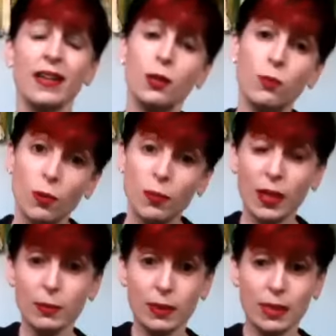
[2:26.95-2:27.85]
You won't
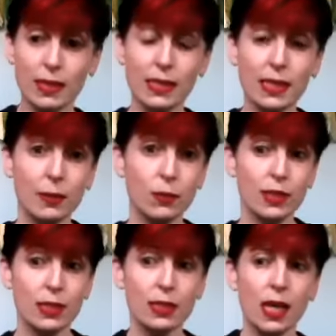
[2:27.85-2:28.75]
be able to see
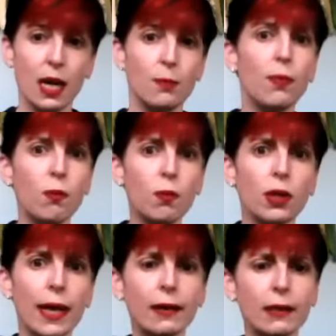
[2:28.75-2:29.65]
what's inside, but
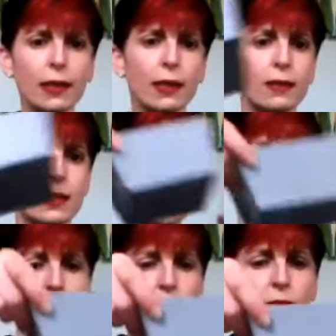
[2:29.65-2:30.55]
we'll count it out
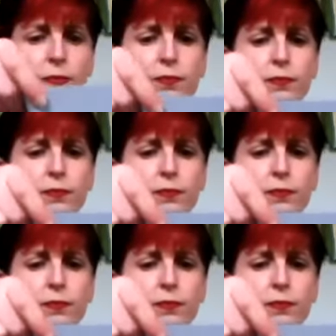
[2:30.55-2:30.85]
together.